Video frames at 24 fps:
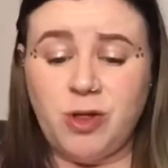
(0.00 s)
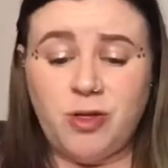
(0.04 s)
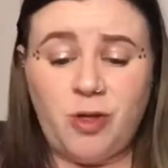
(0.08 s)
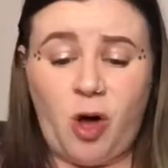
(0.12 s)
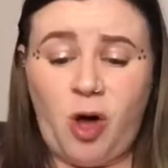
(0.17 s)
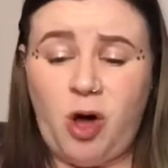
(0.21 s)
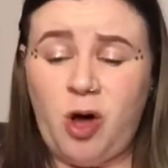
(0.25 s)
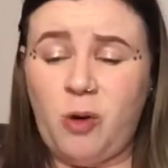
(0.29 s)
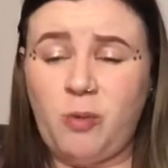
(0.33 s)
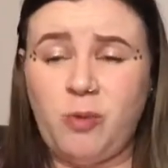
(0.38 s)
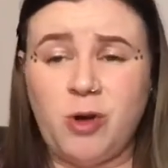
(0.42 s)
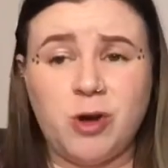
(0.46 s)
The
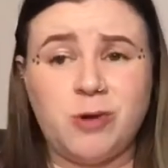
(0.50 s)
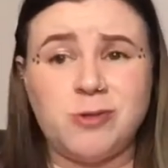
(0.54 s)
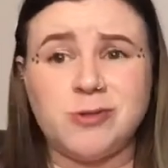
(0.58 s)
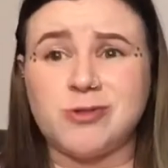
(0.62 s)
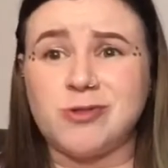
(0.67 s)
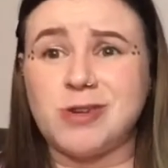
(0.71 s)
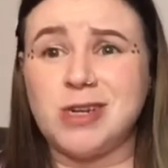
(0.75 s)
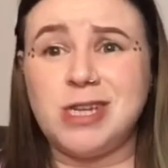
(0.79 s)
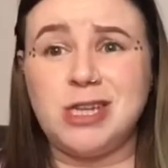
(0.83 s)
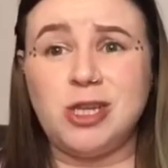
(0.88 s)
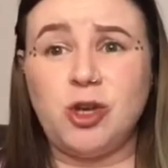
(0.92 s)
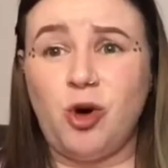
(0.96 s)
artwork was
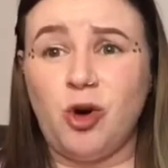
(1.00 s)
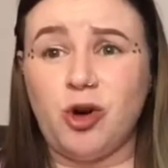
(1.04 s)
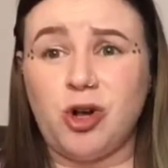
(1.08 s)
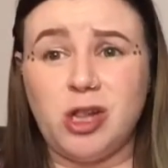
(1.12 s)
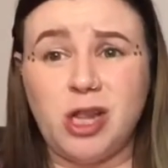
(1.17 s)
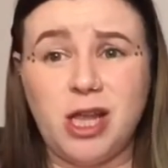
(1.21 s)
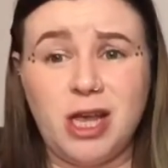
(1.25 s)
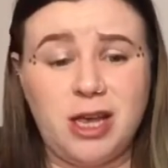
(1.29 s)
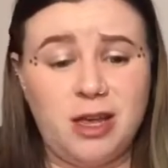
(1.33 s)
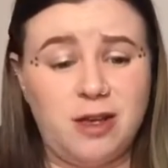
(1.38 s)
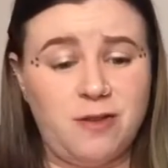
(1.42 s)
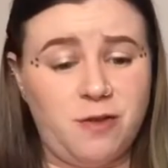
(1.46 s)
really
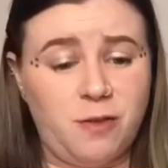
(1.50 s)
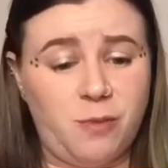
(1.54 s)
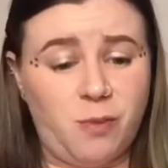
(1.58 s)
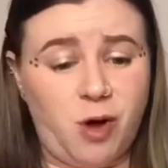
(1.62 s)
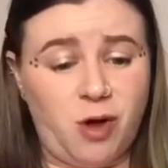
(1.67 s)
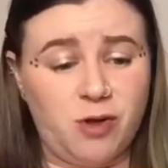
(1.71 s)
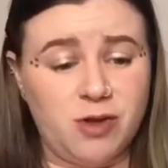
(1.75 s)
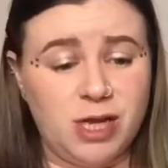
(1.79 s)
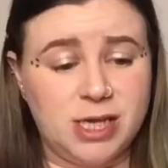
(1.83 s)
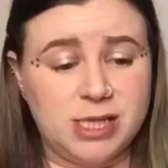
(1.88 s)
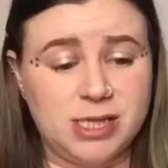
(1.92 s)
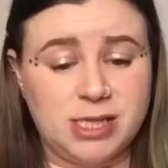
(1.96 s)
ugly, if I'm
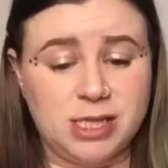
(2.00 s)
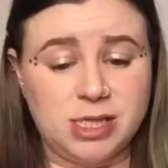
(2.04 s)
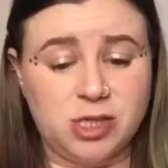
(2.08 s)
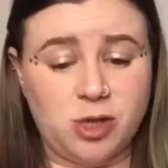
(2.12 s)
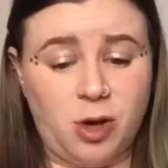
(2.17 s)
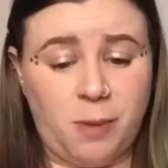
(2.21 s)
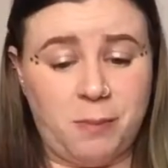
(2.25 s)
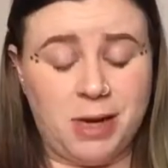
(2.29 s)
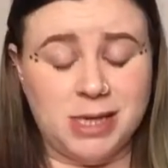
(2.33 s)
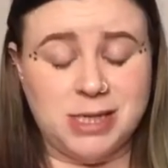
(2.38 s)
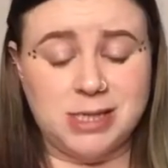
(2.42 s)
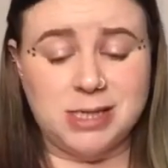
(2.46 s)
honest. It's
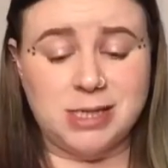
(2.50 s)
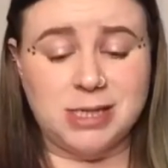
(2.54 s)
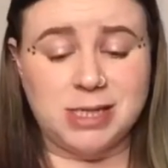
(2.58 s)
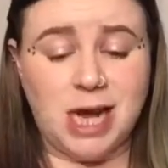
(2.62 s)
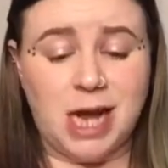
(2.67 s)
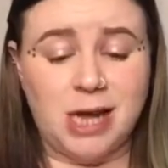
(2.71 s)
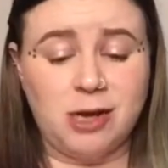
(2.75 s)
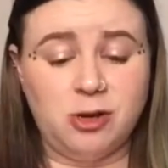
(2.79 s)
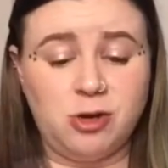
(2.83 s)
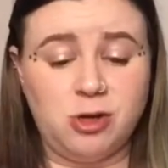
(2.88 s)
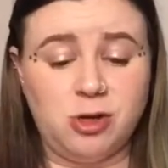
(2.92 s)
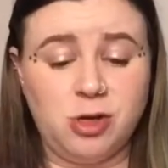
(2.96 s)
not my
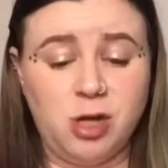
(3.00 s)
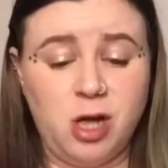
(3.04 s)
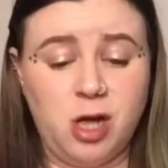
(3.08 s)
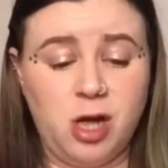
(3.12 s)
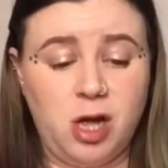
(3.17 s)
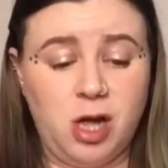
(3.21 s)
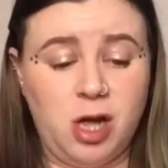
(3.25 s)
style.